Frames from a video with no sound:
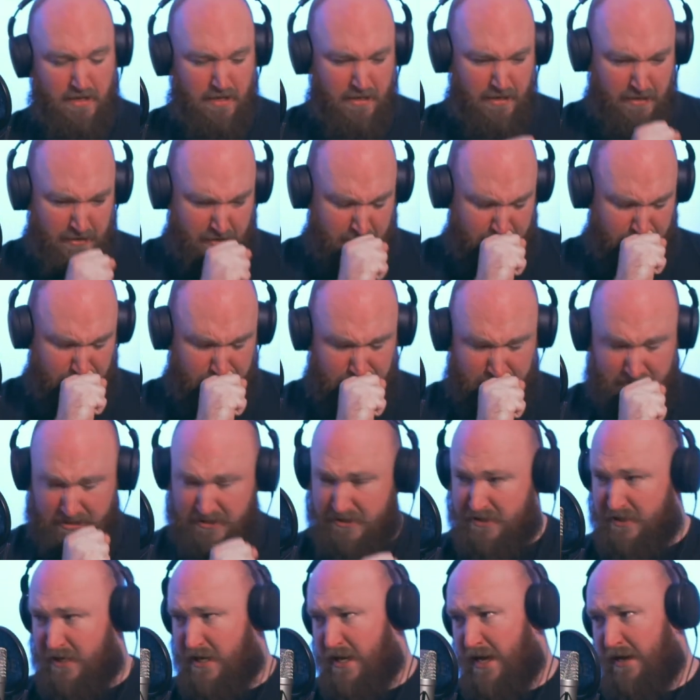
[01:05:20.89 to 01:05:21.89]
Yeah.
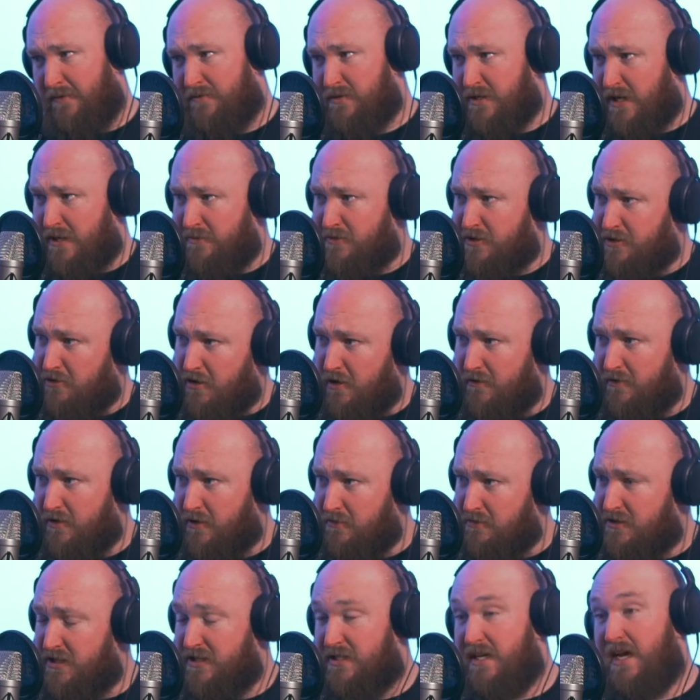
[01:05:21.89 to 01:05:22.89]
Just didn't have time to go over
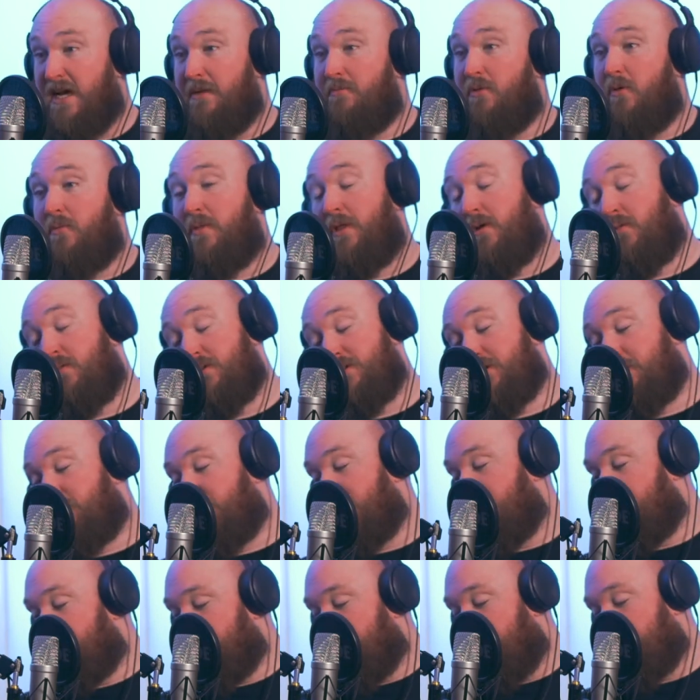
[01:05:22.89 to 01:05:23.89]
them today, but they're always
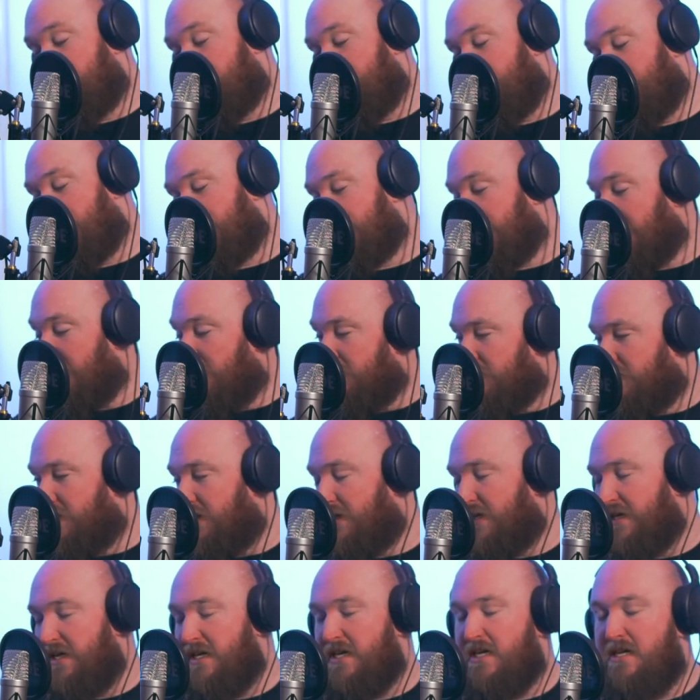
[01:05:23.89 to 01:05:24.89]
appreciated if you send this
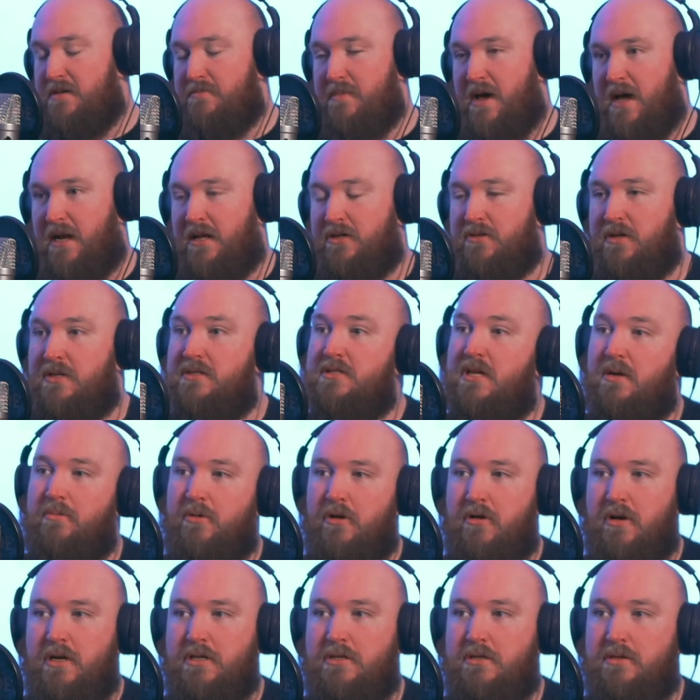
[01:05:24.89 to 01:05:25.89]
to the email yeah, yeah, address. Yeah. That'd
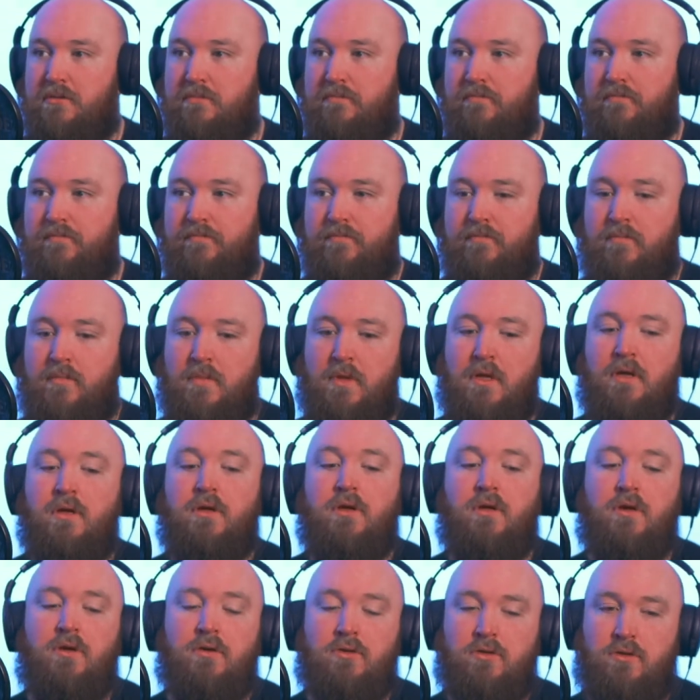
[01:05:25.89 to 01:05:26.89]
be great. Mm.
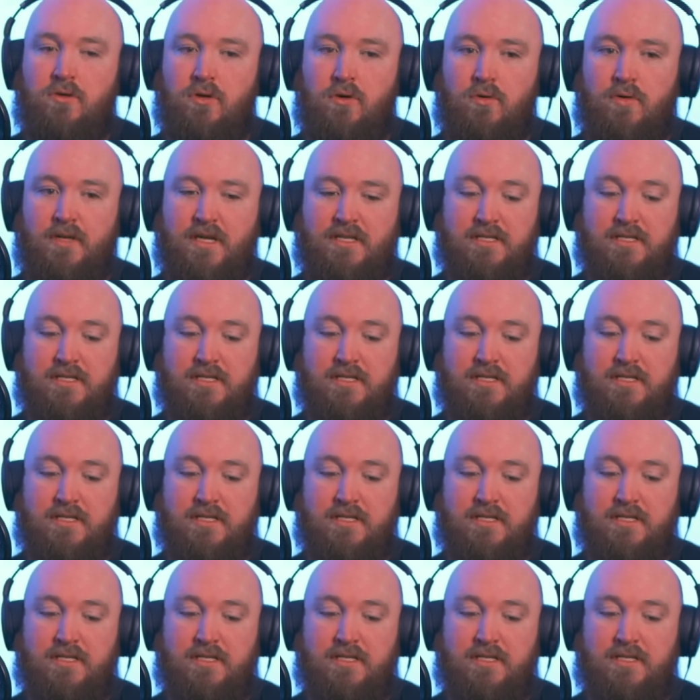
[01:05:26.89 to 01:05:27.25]
Cool.